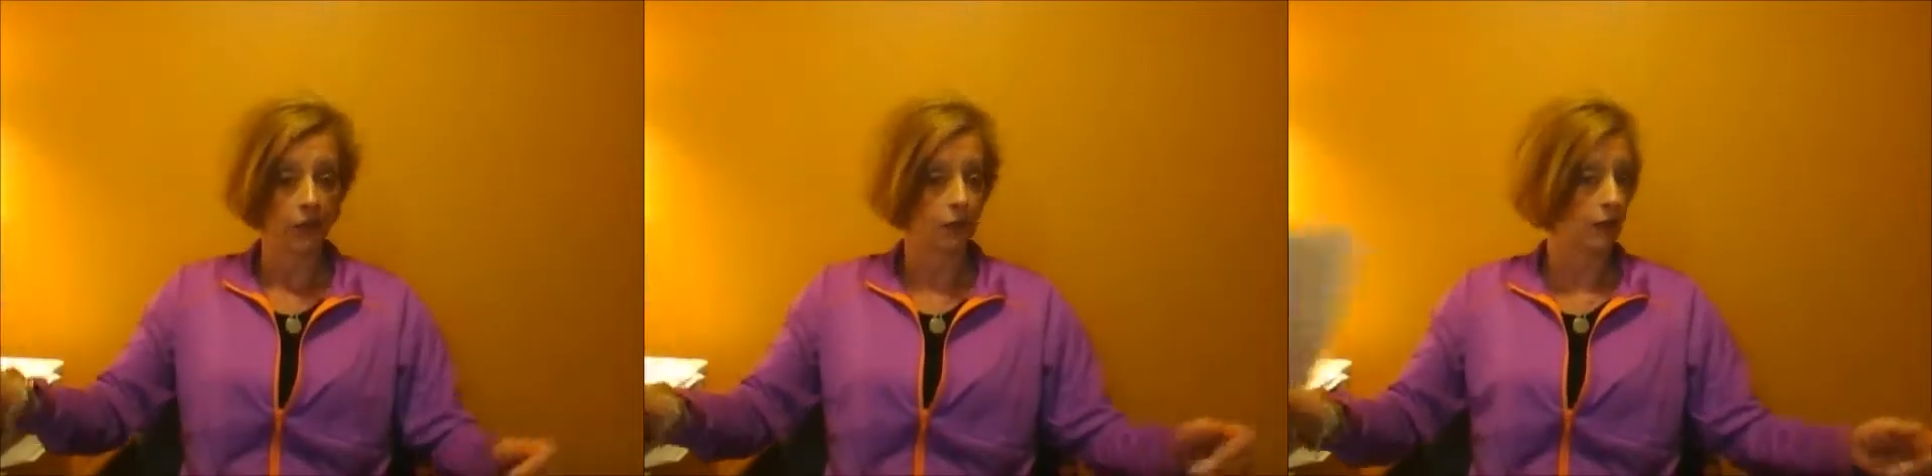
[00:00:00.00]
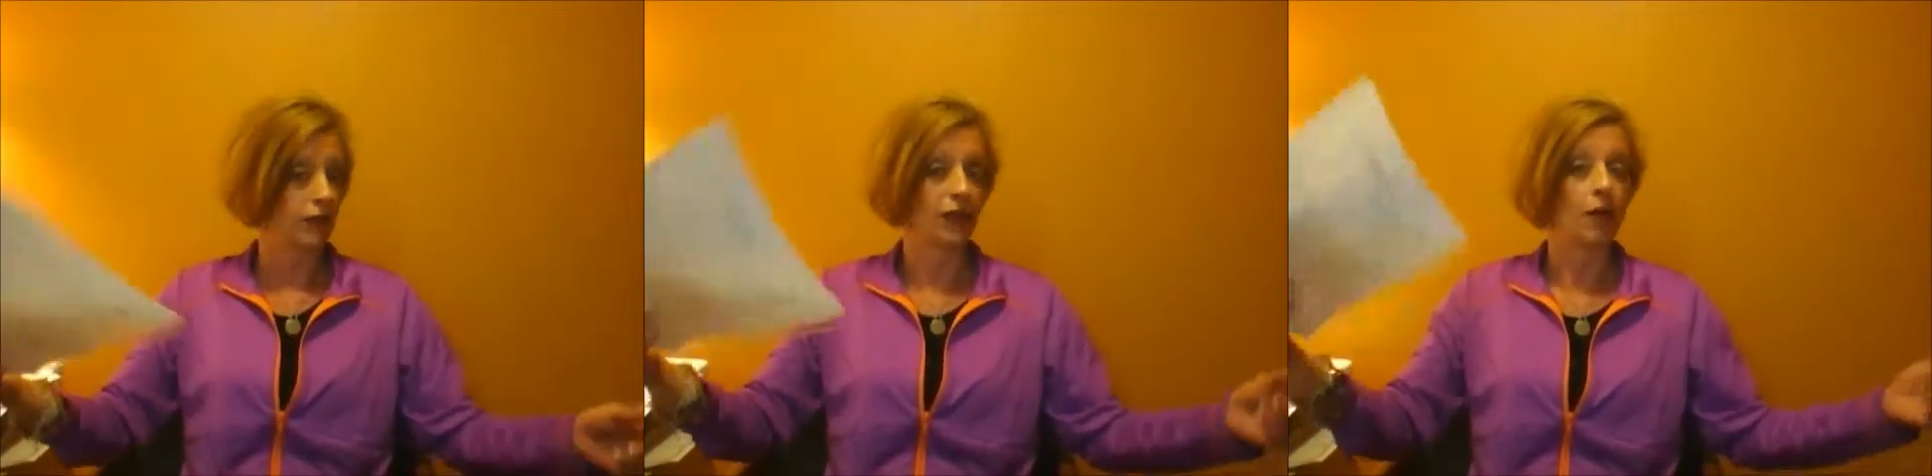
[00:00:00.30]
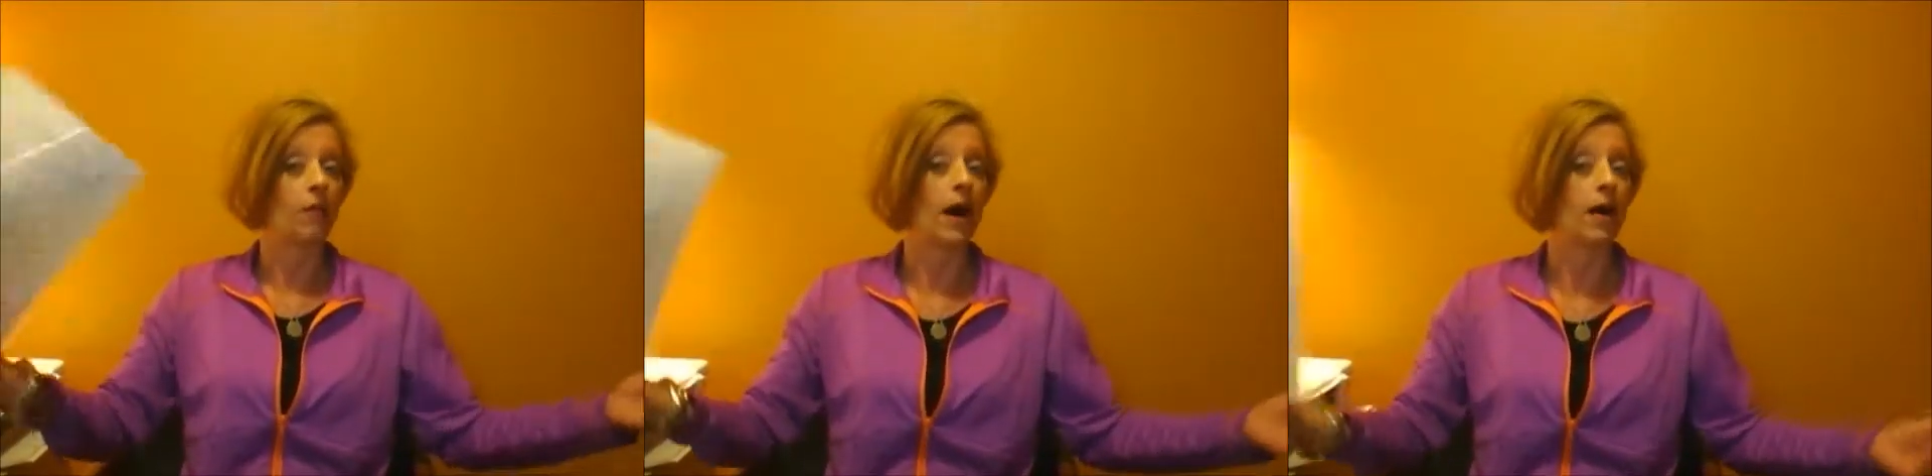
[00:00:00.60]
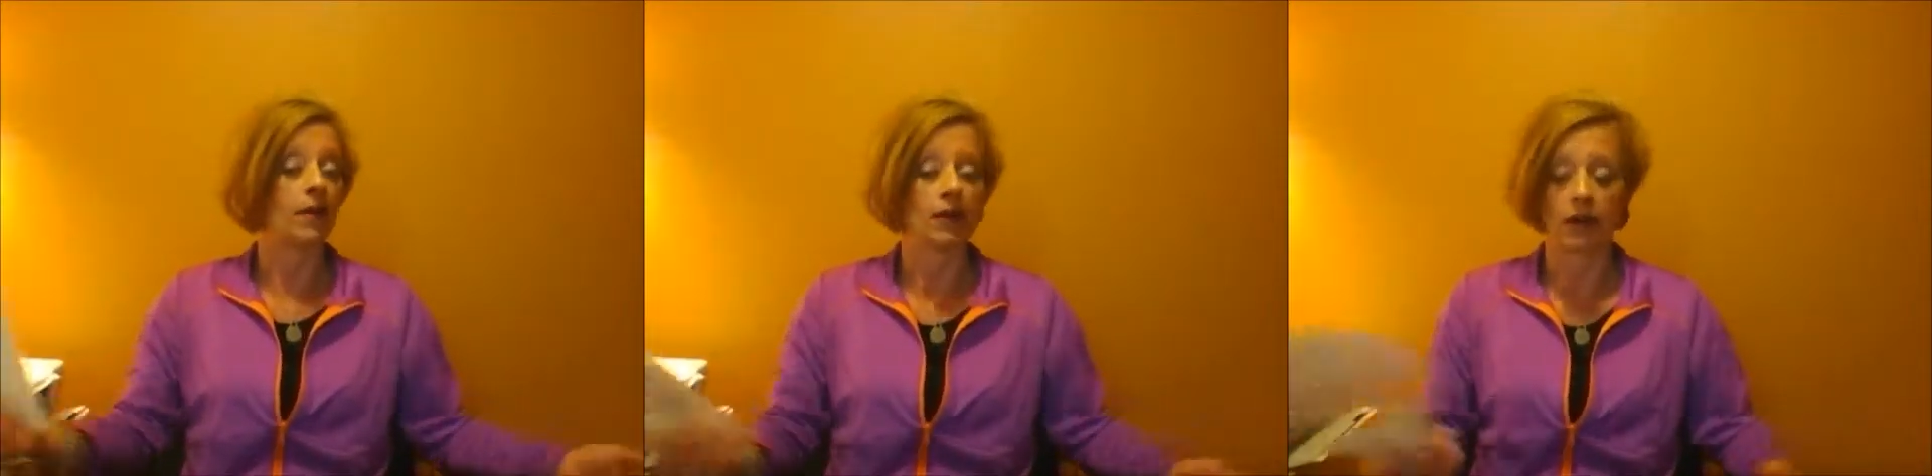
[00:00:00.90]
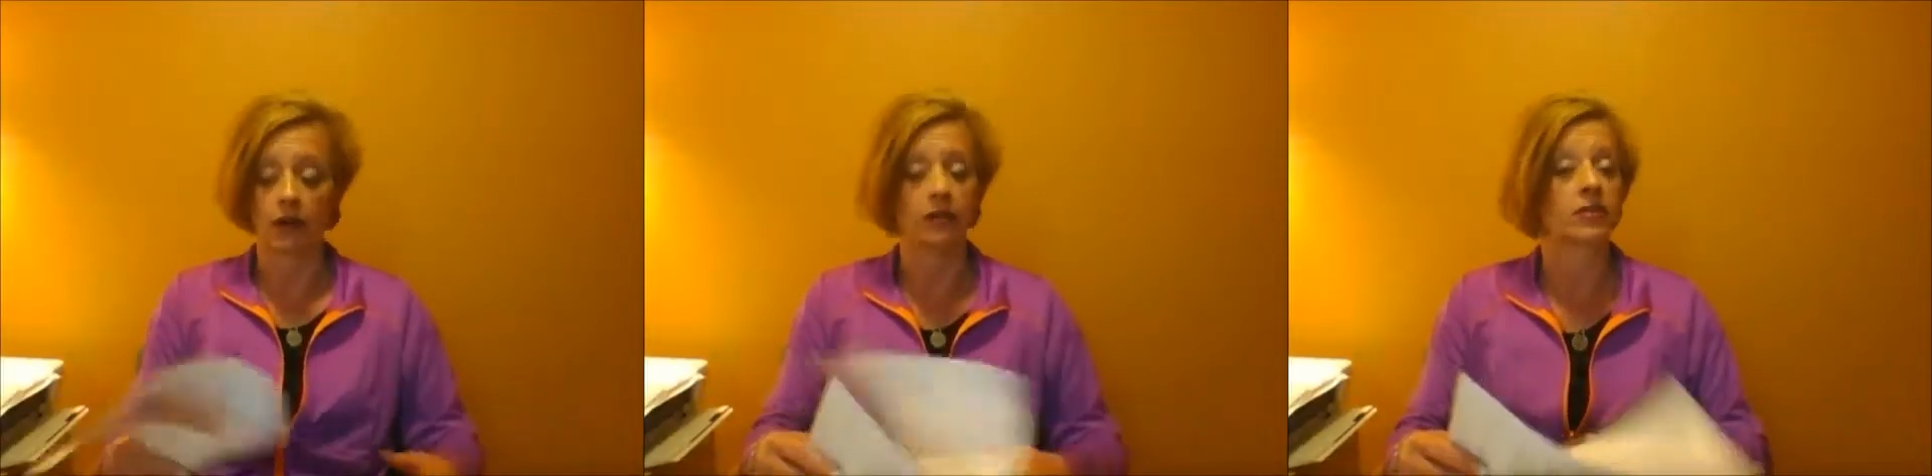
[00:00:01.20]
President
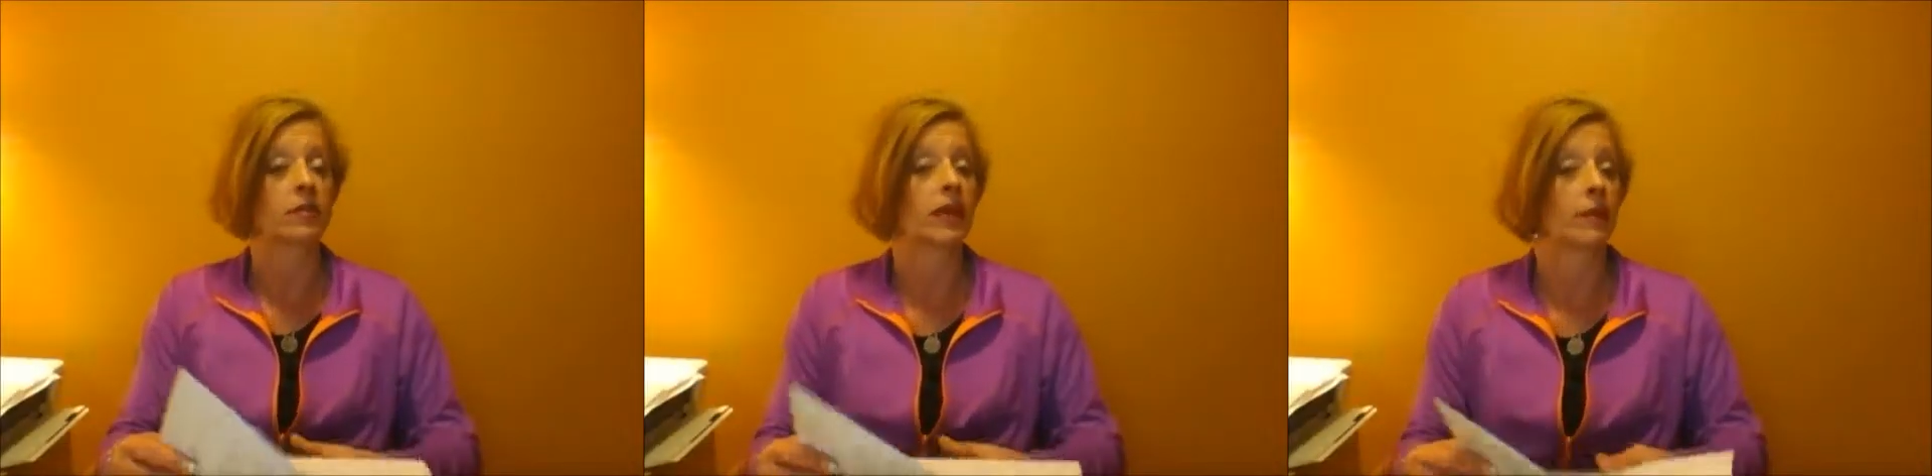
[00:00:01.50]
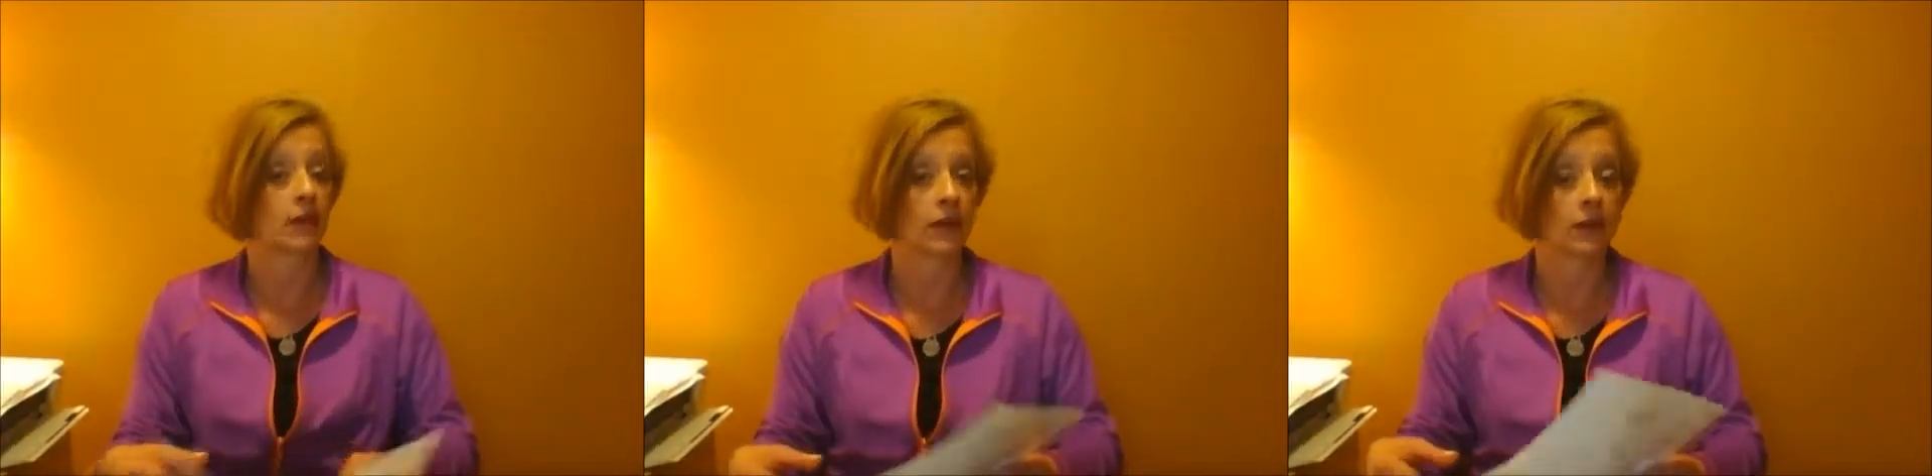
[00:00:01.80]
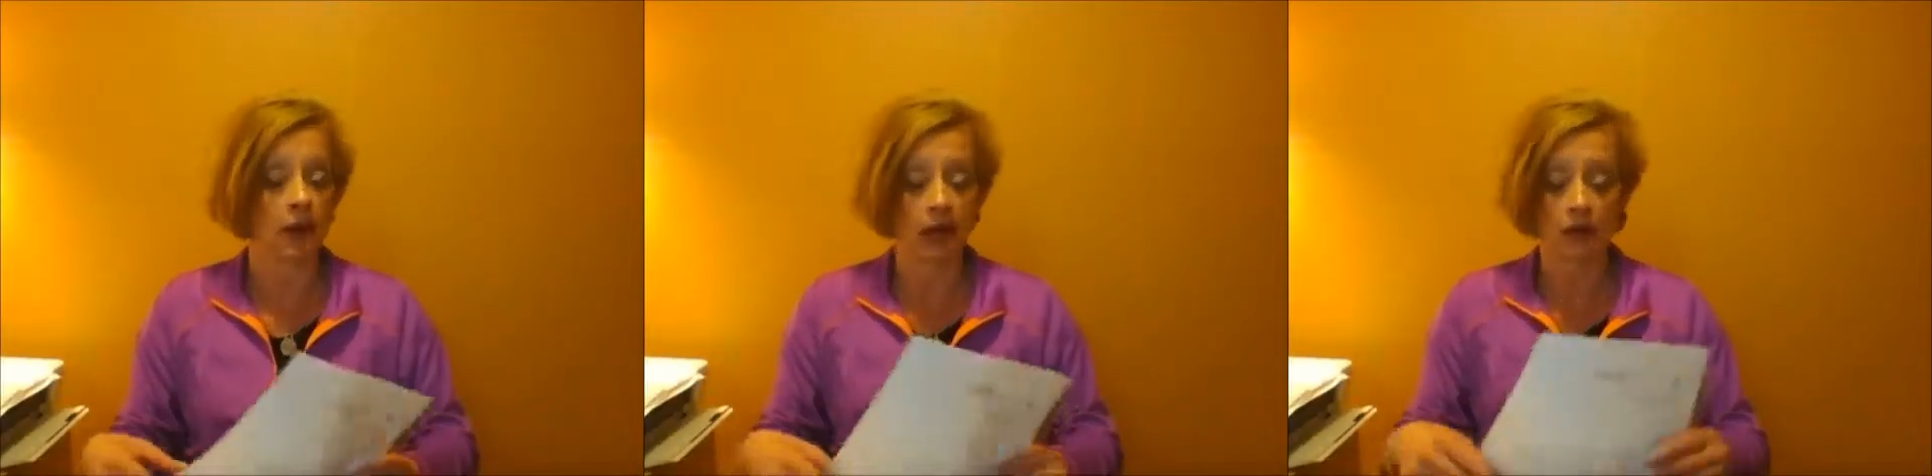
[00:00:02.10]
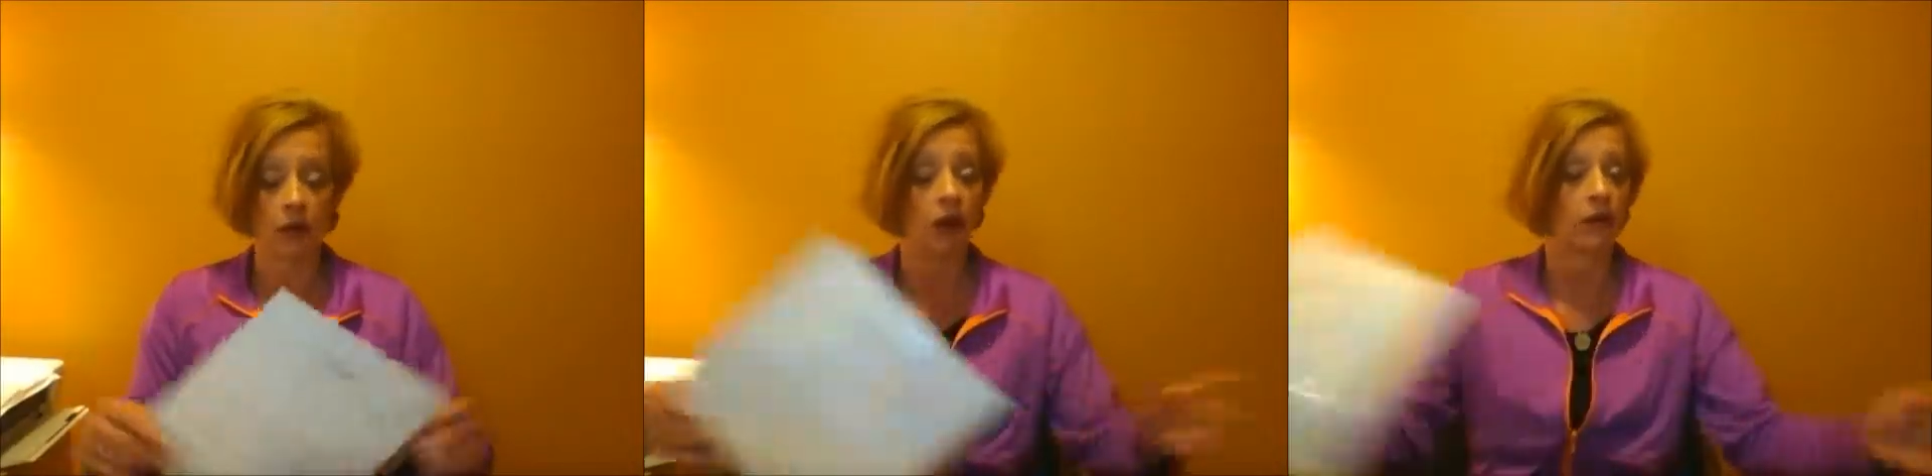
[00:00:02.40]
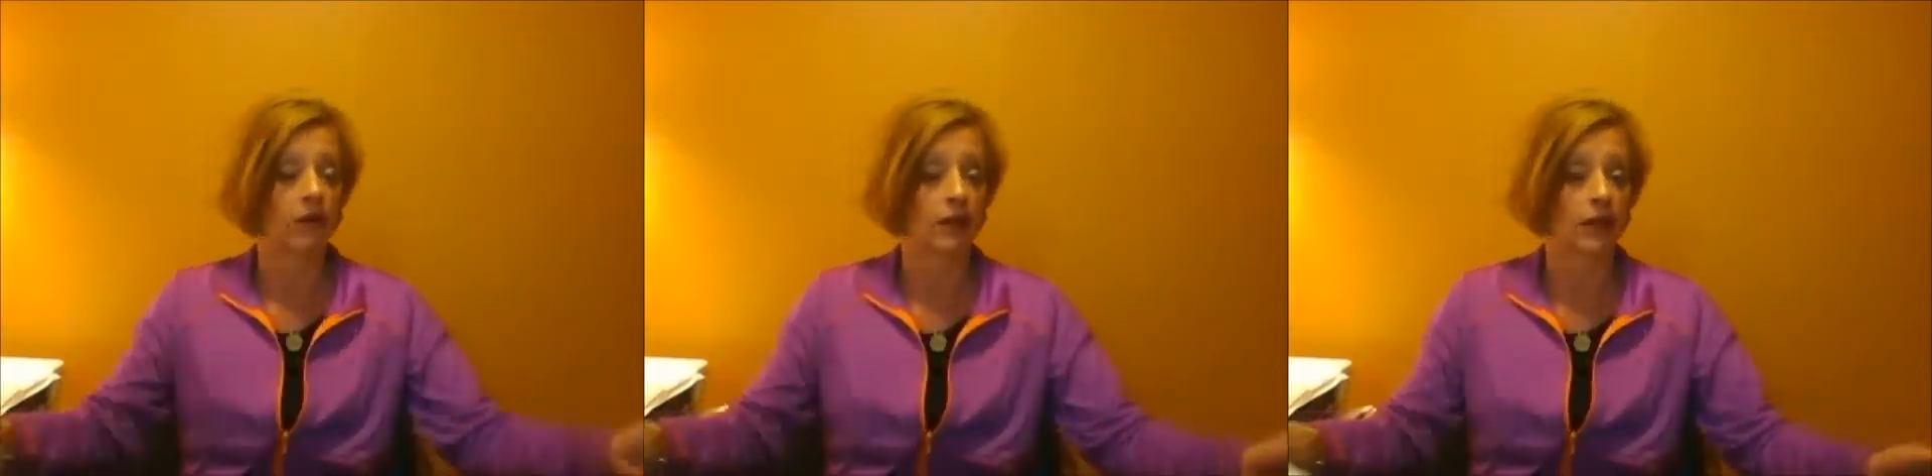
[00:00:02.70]
Obama or somebody up there in the White House,
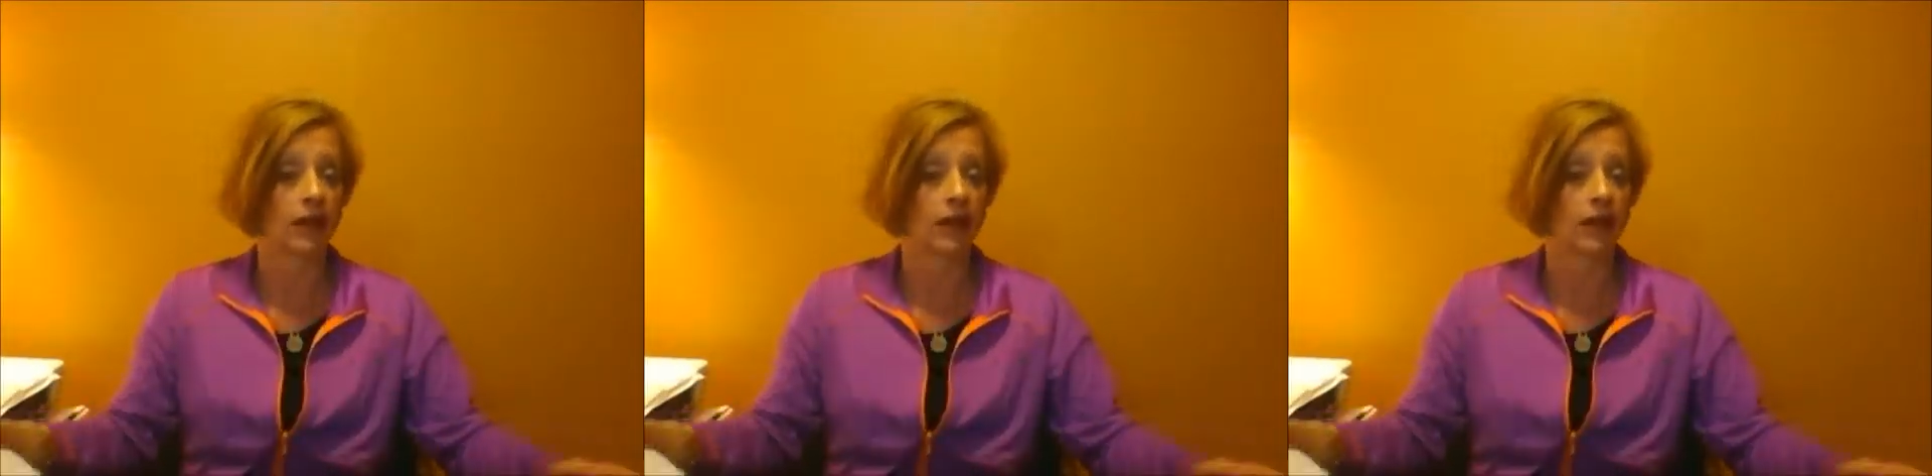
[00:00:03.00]
whatever.